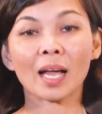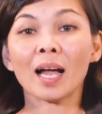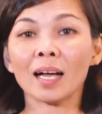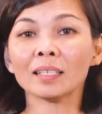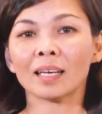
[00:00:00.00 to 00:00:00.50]

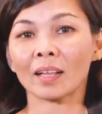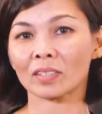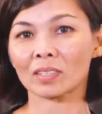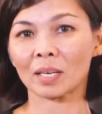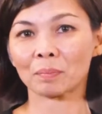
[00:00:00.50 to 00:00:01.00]
And at
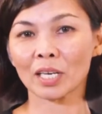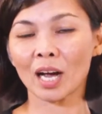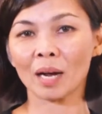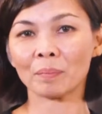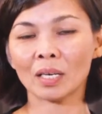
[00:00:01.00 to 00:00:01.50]
the same
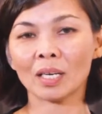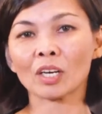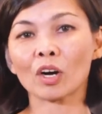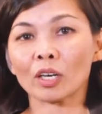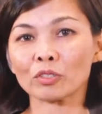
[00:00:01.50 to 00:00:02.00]
time,
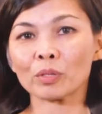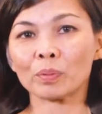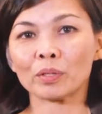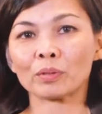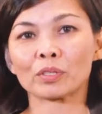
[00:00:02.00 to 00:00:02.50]

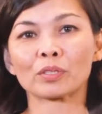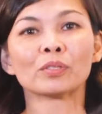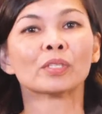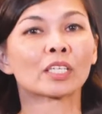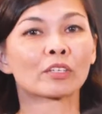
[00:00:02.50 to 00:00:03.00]
contribute to
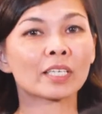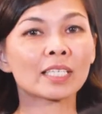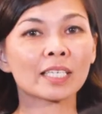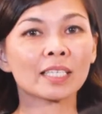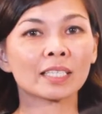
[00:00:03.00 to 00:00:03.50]

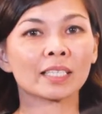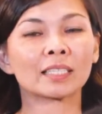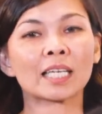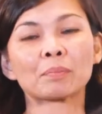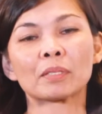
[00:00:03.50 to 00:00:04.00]
increasing the
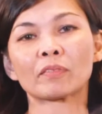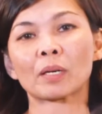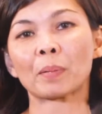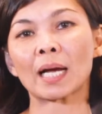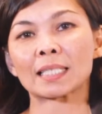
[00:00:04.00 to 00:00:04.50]
adaptive
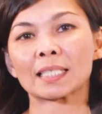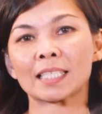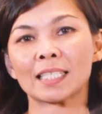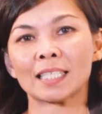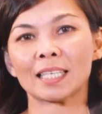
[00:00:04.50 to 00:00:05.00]

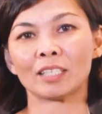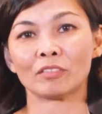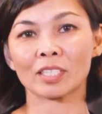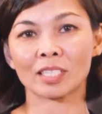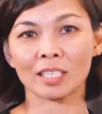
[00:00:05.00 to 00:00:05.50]
capacity and
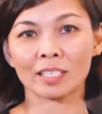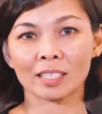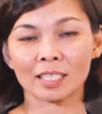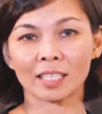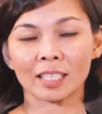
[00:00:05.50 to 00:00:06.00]

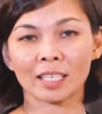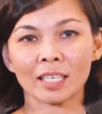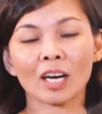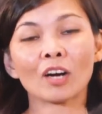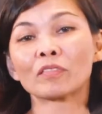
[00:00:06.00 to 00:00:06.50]
resiliency
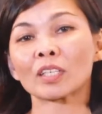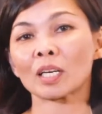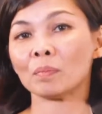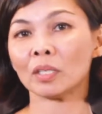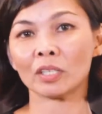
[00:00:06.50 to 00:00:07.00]
of the
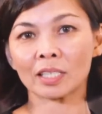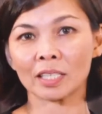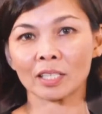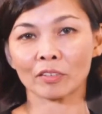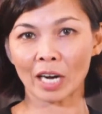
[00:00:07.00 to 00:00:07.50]

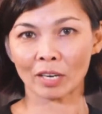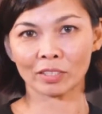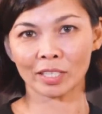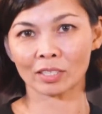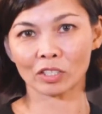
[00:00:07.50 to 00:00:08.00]
community around
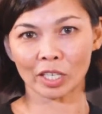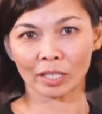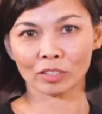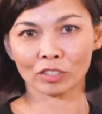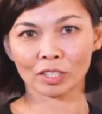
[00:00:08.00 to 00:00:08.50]
the
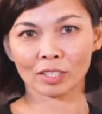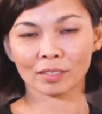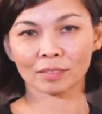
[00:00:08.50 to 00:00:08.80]
Exchange.